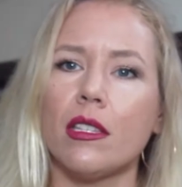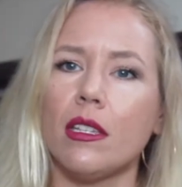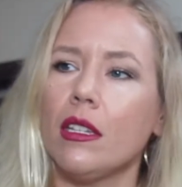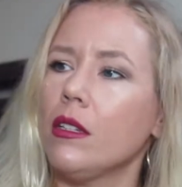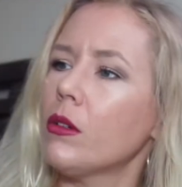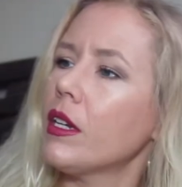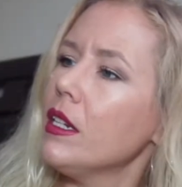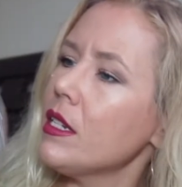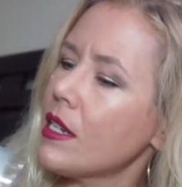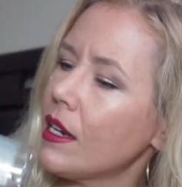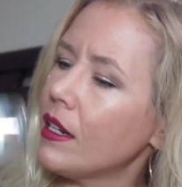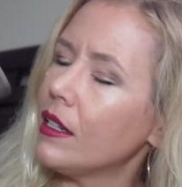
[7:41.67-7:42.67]
see, you can
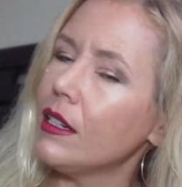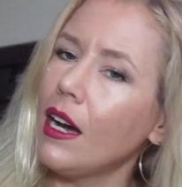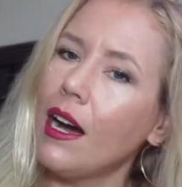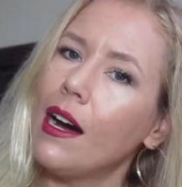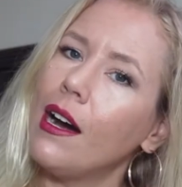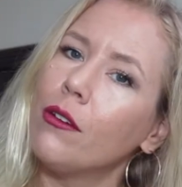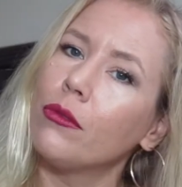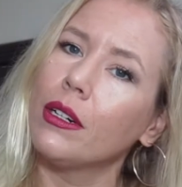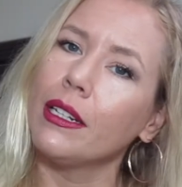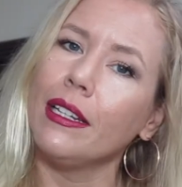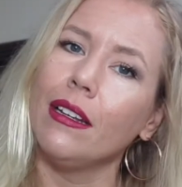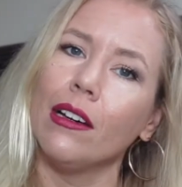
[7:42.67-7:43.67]
tell, I
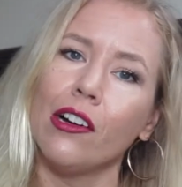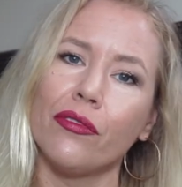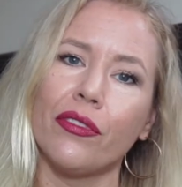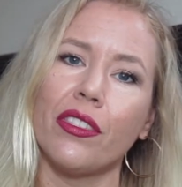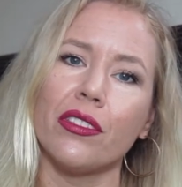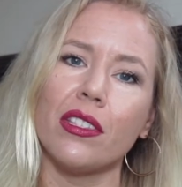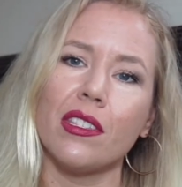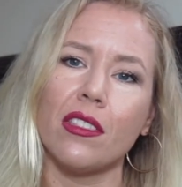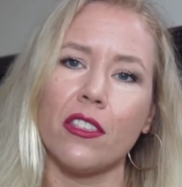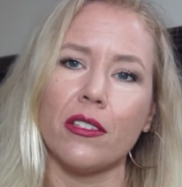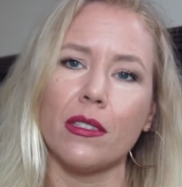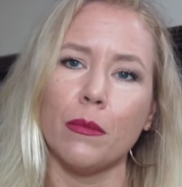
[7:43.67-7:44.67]
really love
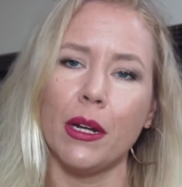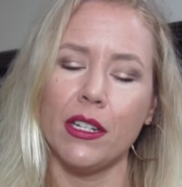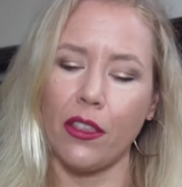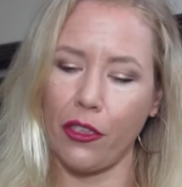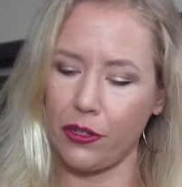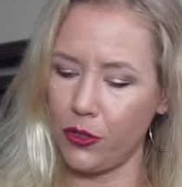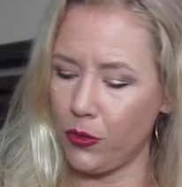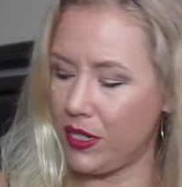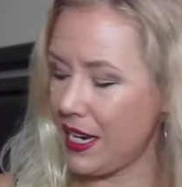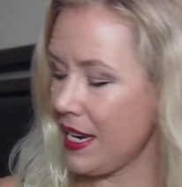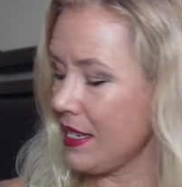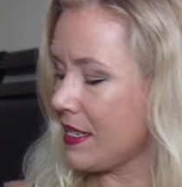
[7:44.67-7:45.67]
this month to
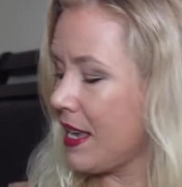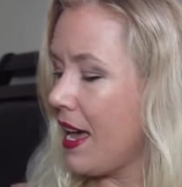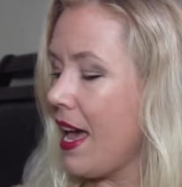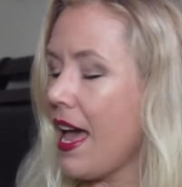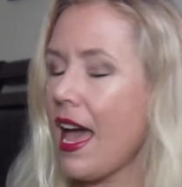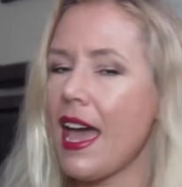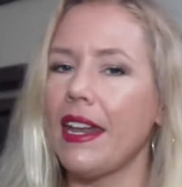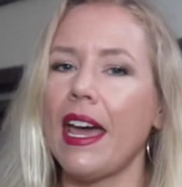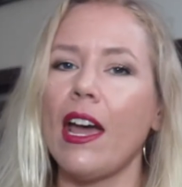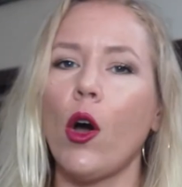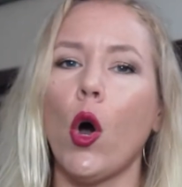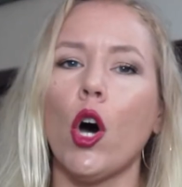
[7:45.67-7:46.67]
death. And
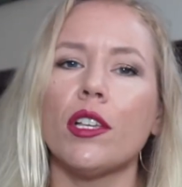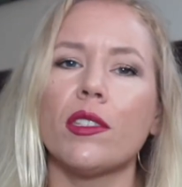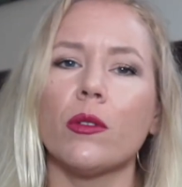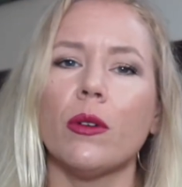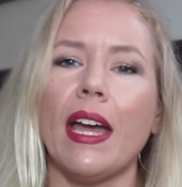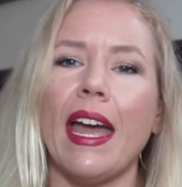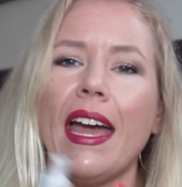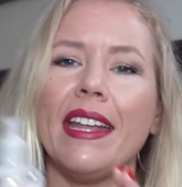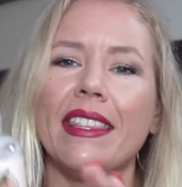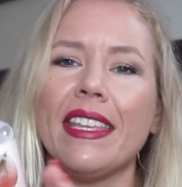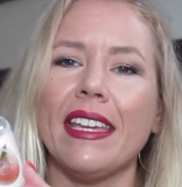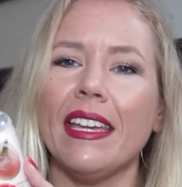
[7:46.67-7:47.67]
I also
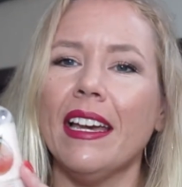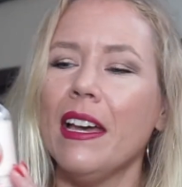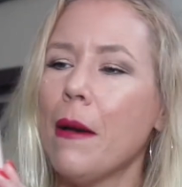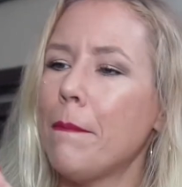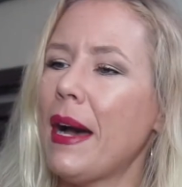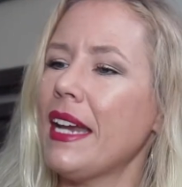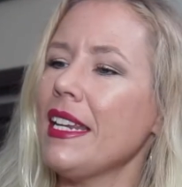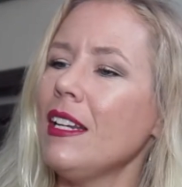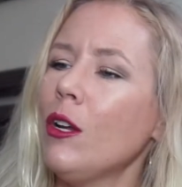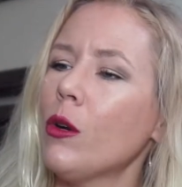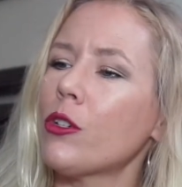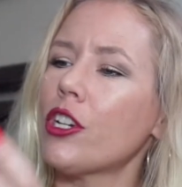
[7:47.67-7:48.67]
had the
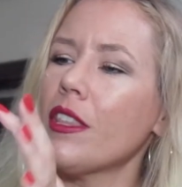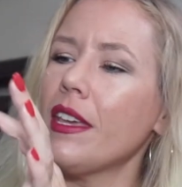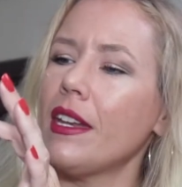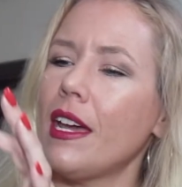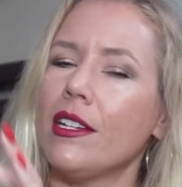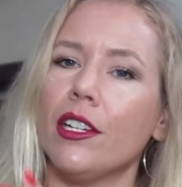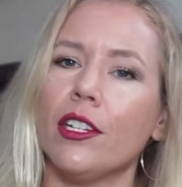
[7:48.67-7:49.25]
body lotion that I